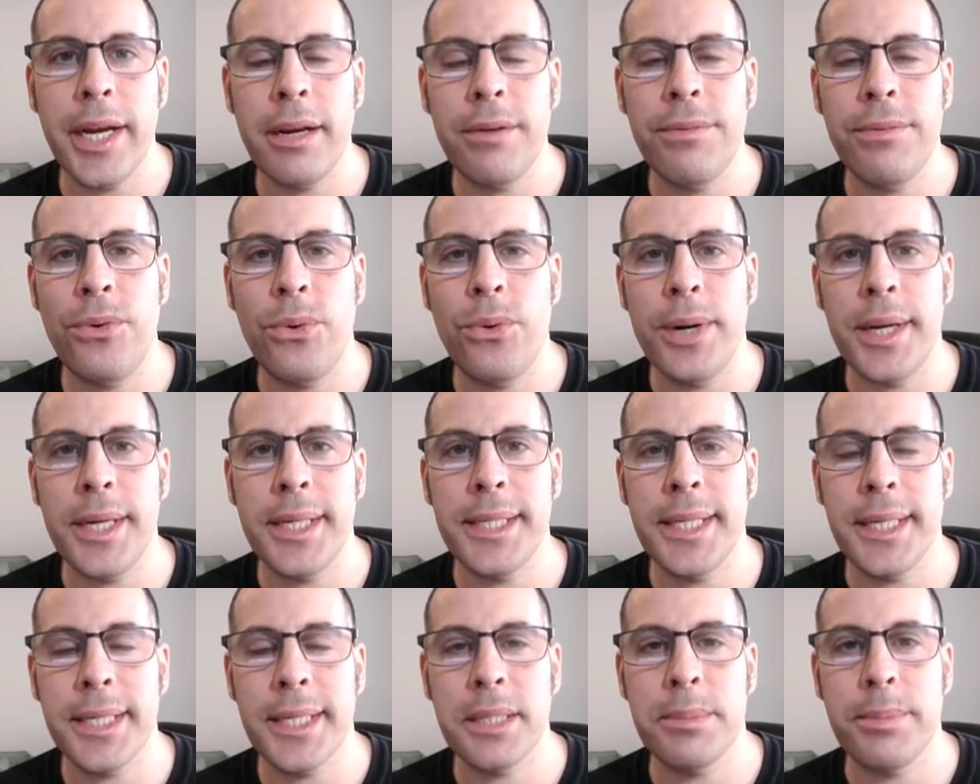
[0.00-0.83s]
at a
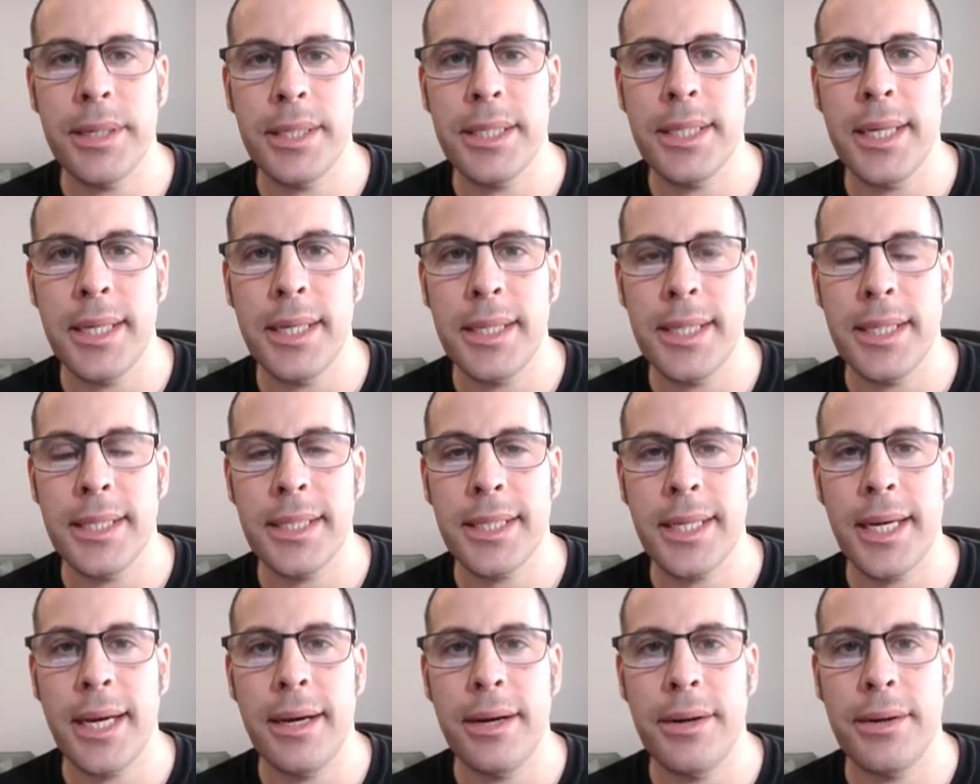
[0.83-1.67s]
46%
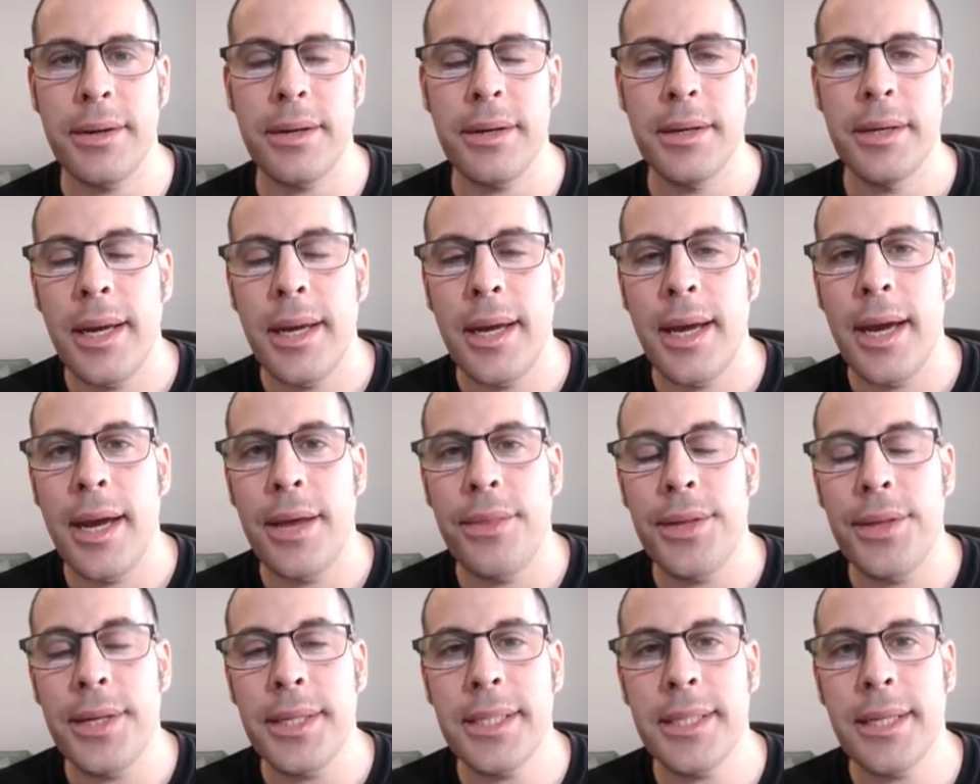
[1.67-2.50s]
discount.
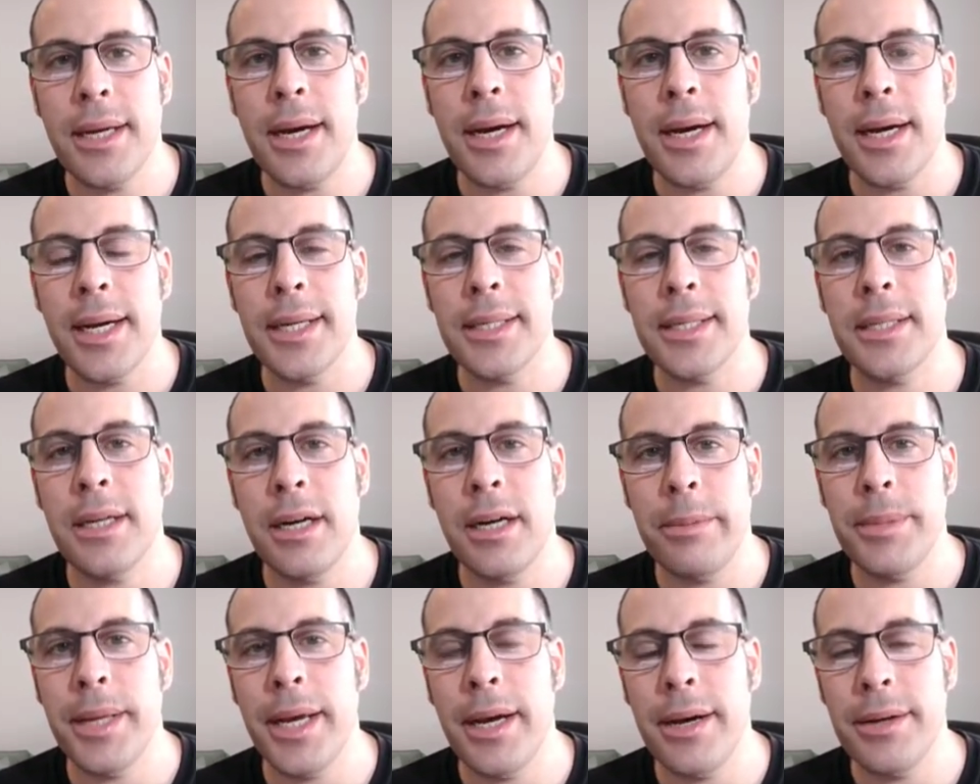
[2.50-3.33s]
And this stock has
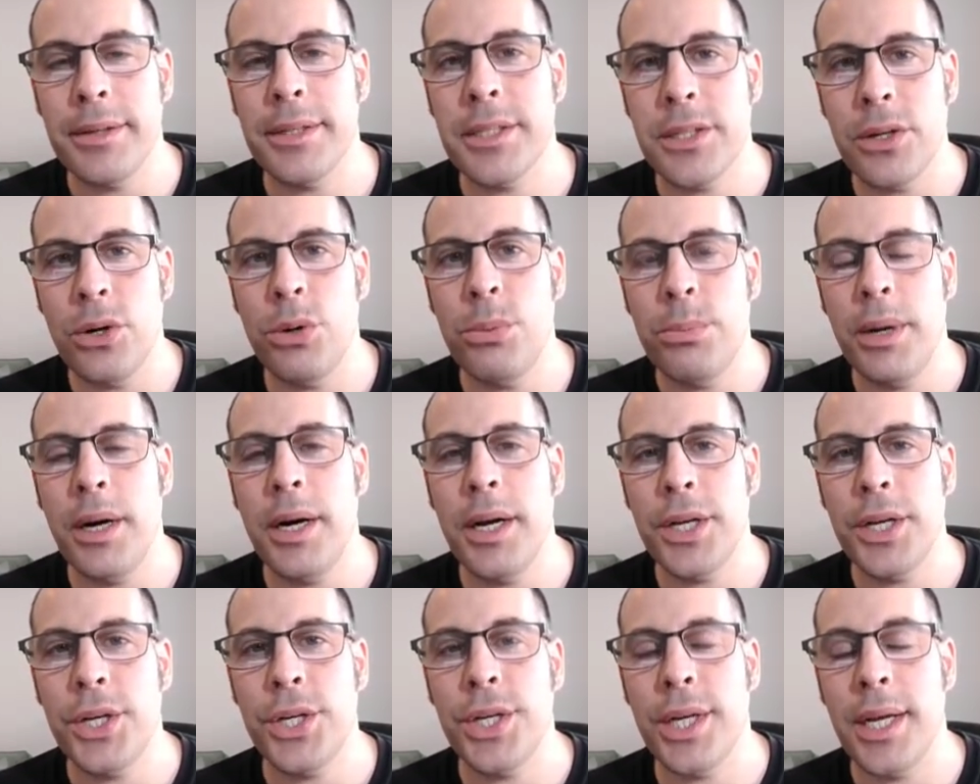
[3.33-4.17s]
come down so
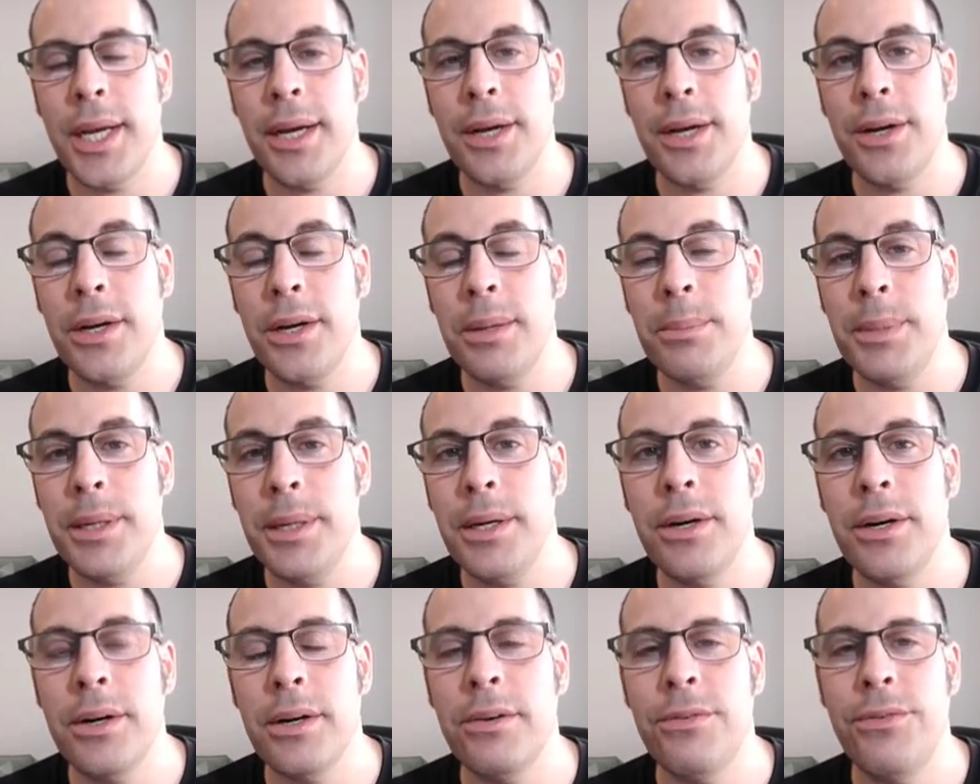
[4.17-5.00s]
much, it could be
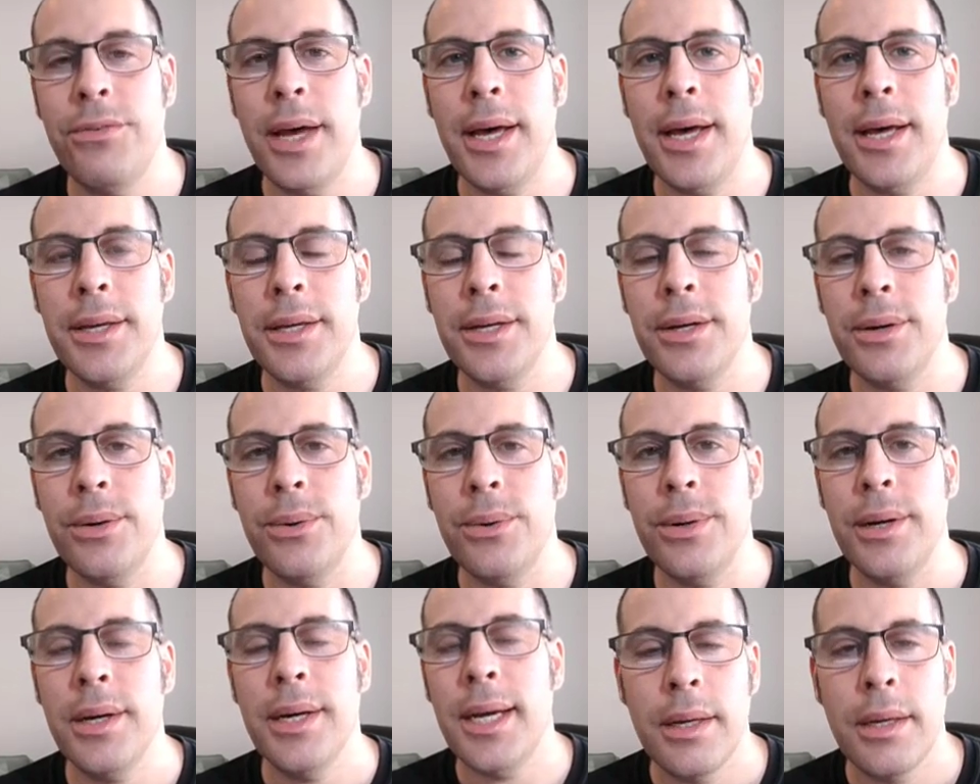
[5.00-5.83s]
a good value.